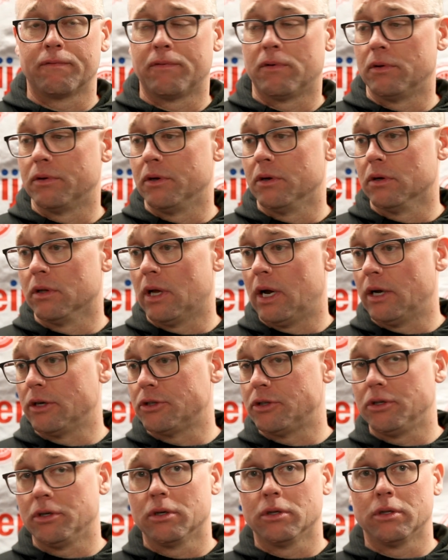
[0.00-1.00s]
full year
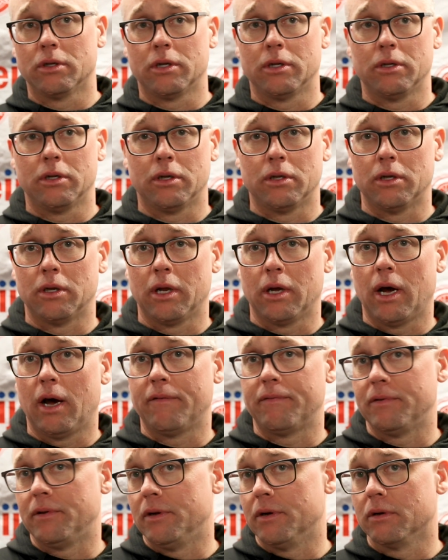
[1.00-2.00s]
last year, and then
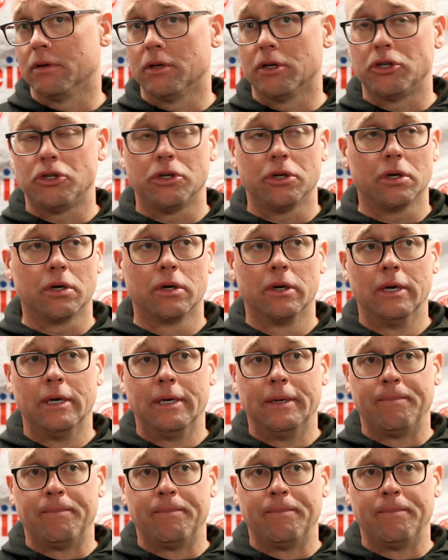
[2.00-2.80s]
half a year this year.